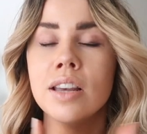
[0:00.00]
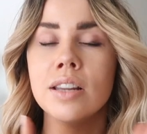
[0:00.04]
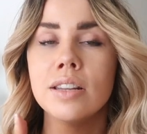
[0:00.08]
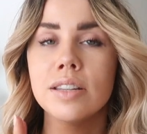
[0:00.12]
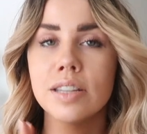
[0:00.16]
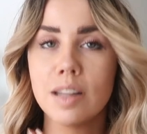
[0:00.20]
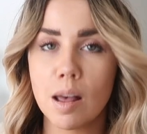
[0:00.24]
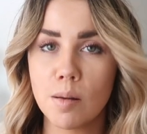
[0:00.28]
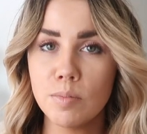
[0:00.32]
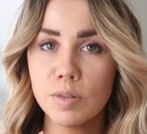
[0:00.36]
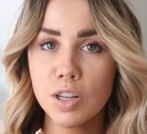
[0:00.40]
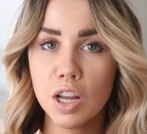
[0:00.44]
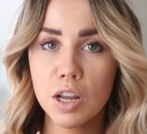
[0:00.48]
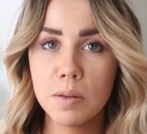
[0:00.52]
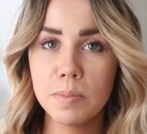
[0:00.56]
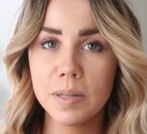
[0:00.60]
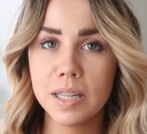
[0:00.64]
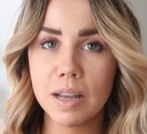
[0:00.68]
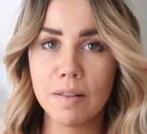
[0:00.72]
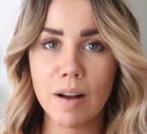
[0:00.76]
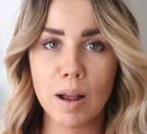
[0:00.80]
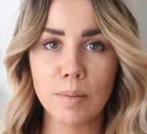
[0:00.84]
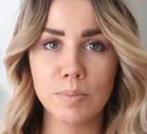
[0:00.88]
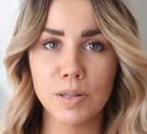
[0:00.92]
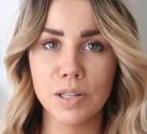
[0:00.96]
Sometimes
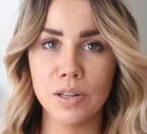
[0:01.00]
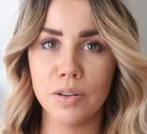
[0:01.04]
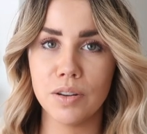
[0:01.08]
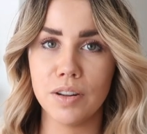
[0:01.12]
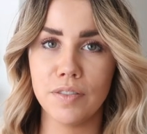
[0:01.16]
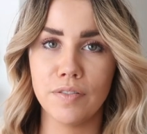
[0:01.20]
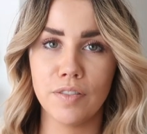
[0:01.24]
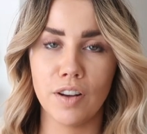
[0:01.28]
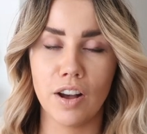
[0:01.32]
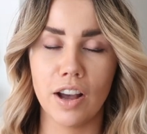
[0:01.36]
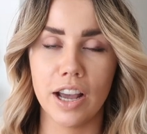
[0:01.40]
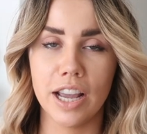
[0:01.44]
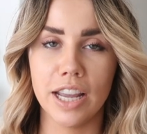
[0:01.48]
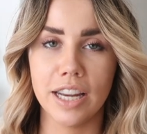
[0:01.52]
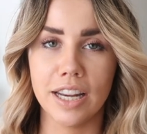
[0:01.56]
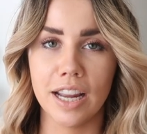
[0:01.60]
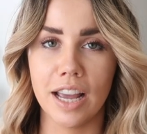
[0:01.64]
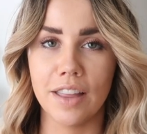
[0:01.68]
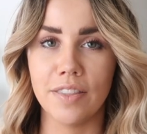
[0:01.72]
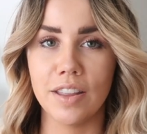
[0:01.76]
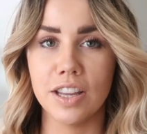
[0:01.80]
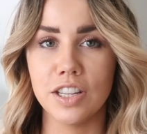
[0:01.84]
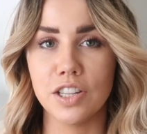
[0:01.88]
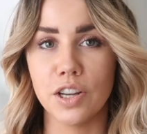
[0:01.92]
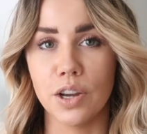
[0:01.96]
they're absolutely fine
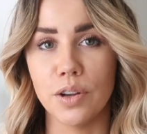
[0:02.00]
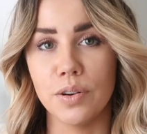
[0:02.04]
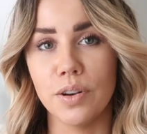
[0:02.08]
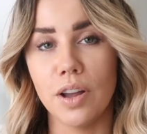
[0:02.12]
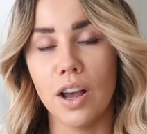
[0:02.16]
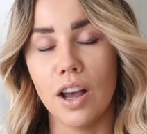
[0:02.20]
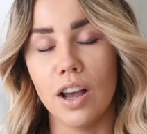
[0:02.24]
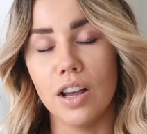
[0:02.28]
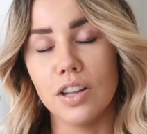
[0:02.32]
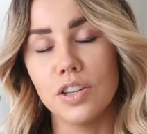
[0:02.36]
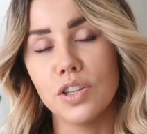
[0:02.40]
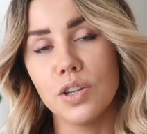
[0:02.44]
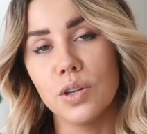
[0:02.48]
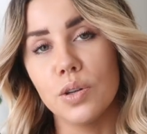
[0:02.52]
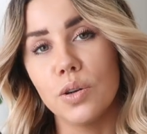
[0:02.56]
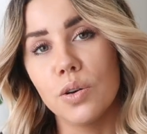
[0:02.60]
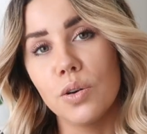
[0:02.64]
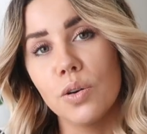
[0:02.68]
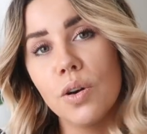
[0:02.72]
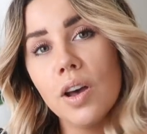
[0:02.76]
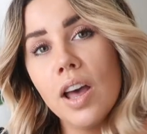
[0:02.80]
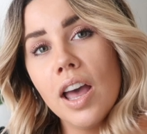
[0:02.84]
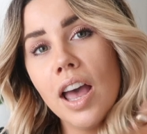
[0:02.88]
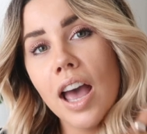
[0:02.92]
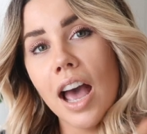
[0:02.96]
and they don't hurt at
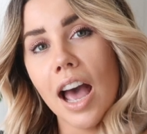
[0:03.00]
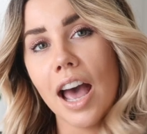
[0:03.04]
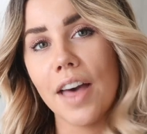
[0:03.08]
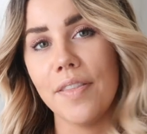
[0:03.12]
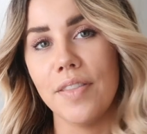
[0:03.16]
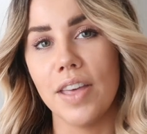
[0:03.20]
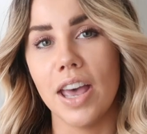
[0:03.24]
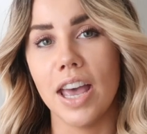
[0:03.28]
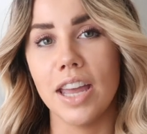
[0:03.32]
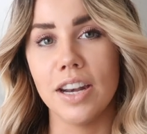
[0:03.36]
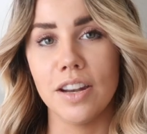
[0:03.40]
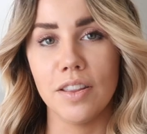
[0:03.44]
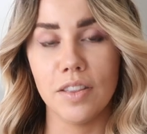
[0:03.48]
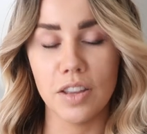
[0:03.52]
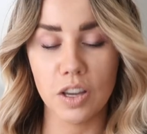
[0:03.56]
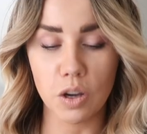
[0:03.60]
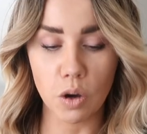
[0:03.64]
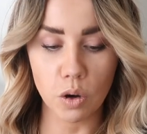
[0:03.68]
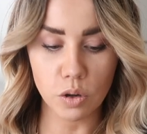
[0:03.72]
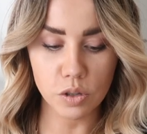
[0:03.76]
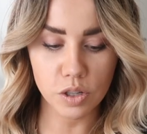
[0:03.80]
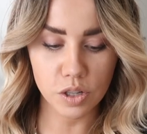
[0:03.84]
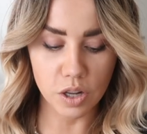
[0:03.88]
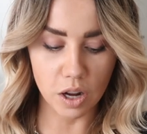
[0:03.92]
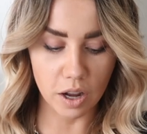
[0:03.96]
all and then the
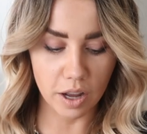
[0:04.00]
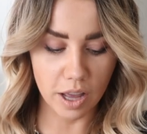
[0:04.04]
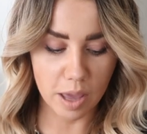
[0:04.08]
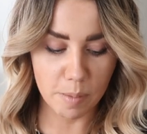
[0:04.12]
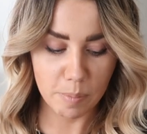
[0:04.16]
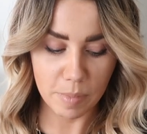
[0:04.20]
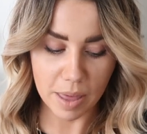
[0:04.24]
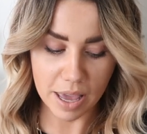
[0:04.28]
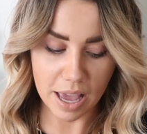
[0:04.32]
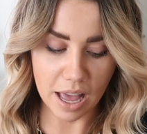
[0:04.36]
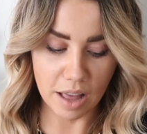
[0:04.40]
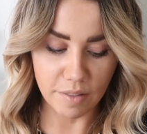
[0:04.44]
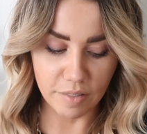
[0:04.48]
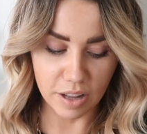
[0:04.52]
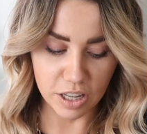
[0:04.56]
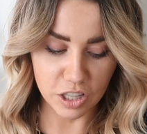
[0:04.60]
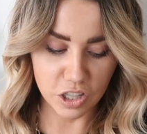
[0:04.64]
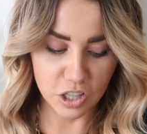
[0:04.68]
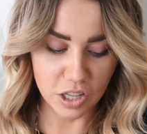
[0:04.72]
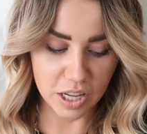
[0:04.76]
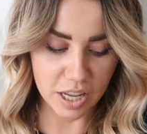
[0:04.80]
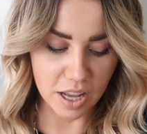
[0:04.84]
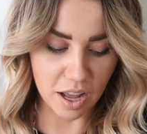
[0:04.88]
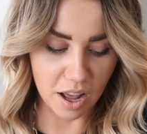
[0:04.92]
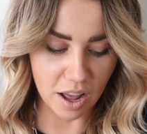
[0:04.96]
odd time they have
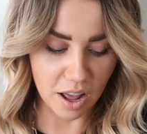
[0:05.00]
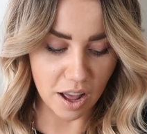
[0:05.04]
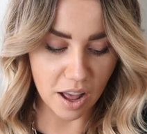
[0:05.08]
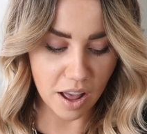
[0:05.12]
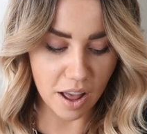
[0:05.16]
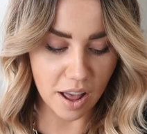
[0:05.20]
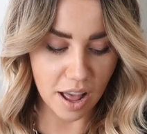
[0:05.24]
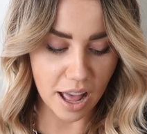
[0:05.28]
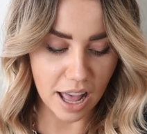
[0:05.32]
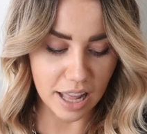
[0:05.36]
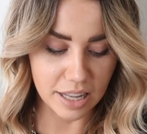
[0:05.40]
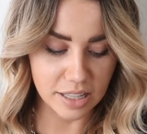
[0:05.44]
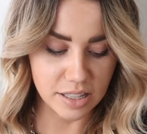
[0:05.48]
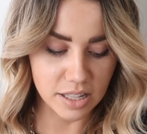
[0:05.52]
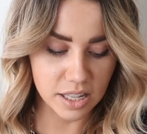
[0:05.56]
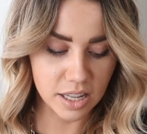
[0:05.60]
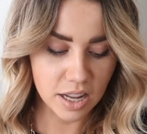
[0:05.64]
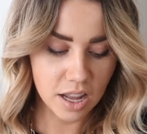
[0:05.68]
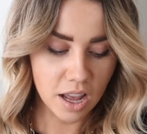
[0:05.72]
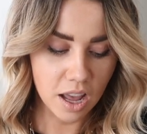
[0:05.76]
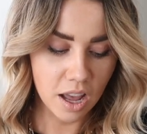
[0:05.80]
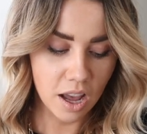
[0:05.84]
actually hurt and